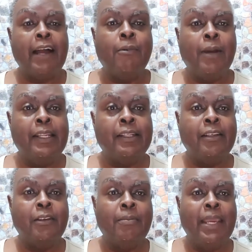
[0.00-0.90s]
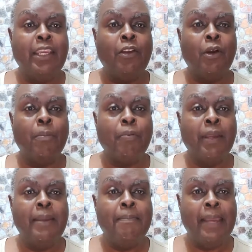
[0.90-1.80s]
ways to make your
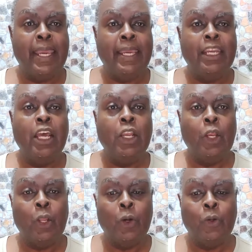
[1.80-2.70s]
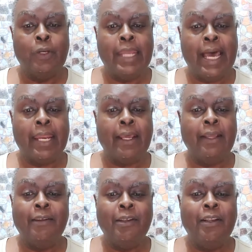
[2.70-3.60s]
prepaid load
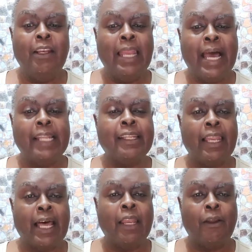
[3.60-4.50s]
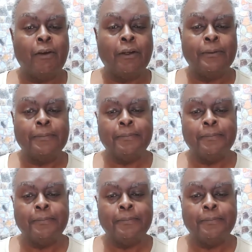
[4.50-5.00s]
data last a lot longer.